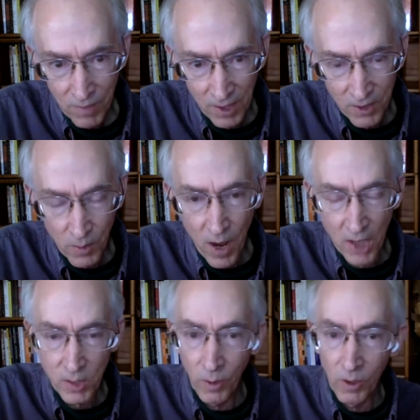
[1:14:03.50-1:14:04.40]
Is it
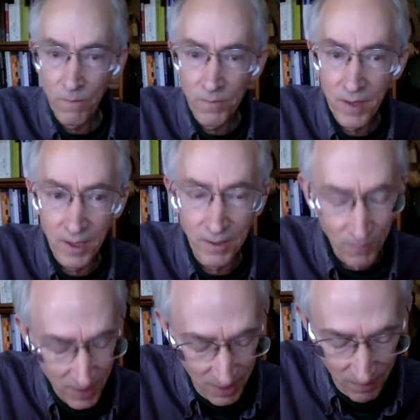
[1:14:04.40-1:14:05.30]
possible? Uh,
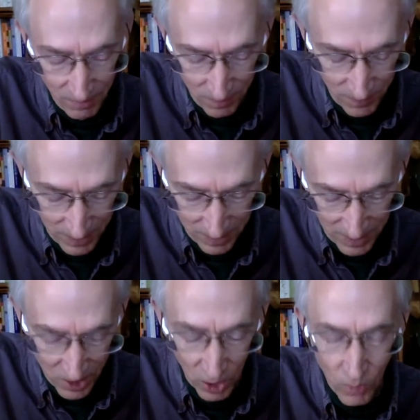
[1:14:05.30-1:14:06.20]
um,
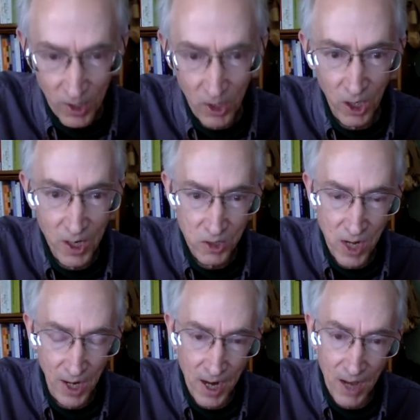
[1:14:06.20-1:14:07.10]
I think we can agree it's
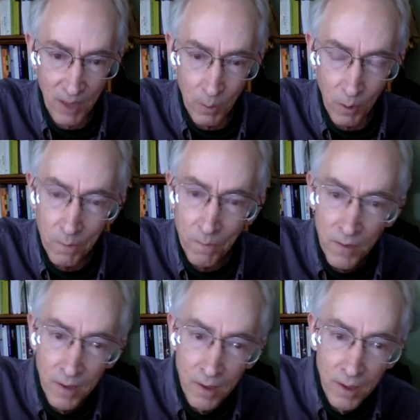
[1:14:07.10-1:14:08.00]
not inevitable.
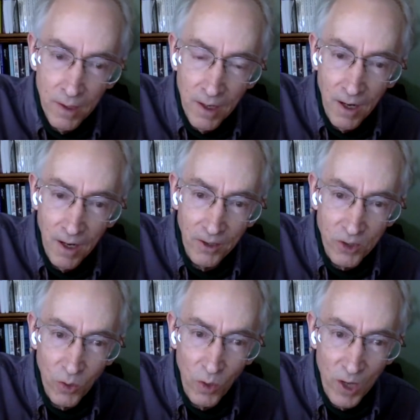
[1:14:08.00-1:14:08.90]
Uh,
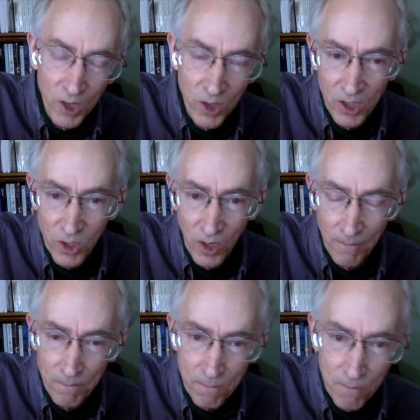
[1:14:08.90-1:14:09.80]
so, what are your thoughts
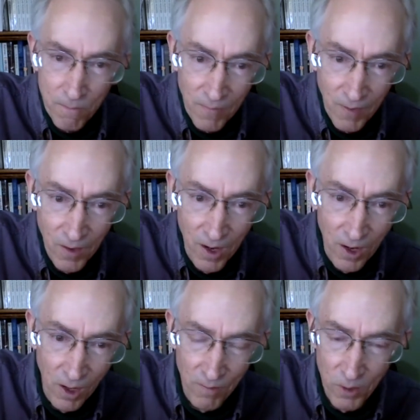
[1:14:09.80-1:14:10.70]
on on
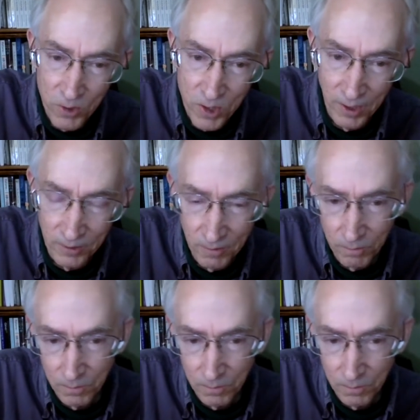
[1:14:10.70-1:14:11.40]
all of those things?